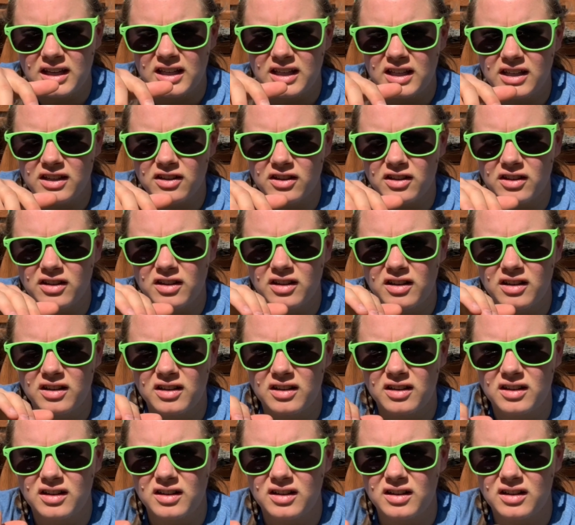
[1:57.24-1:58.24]
here
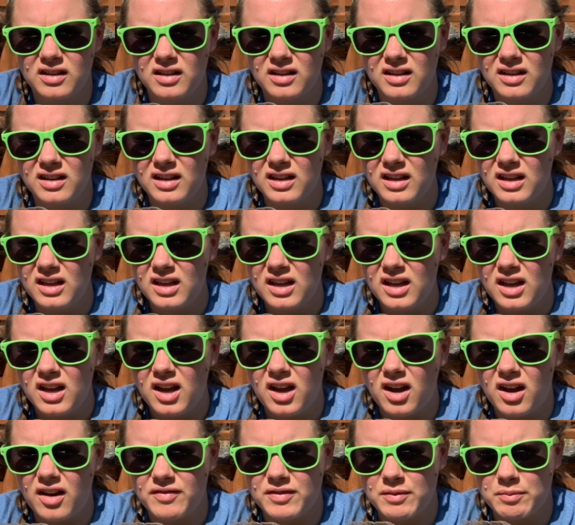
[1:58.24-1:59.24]

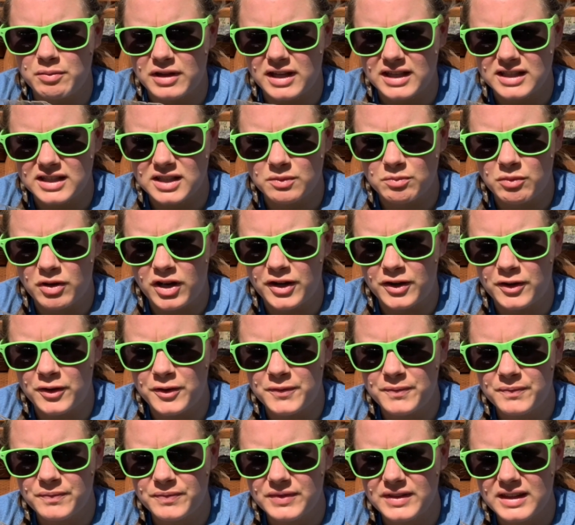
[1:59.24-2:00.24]
of the plastic bottle.
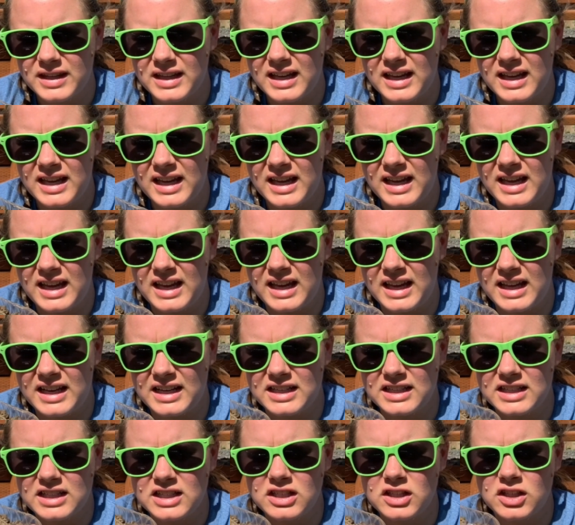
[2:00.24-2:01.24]

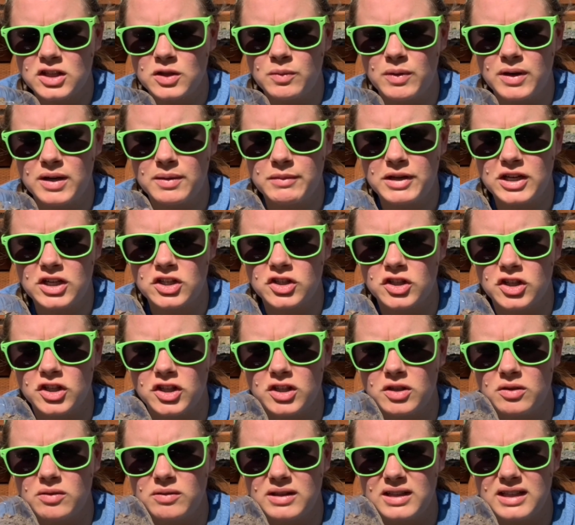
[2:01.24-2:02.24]
And you want to make sure
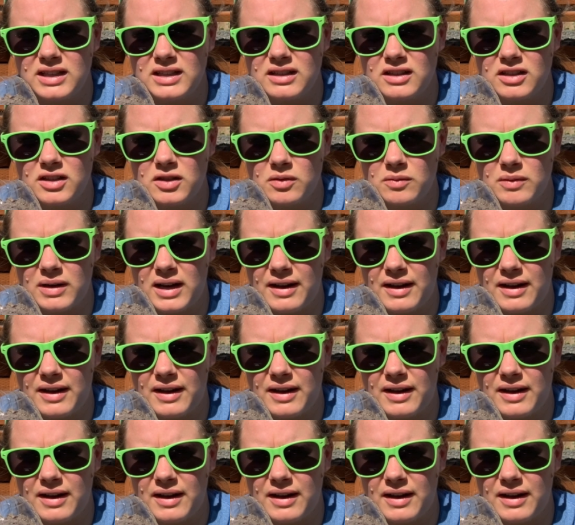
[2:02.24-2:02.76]
you, you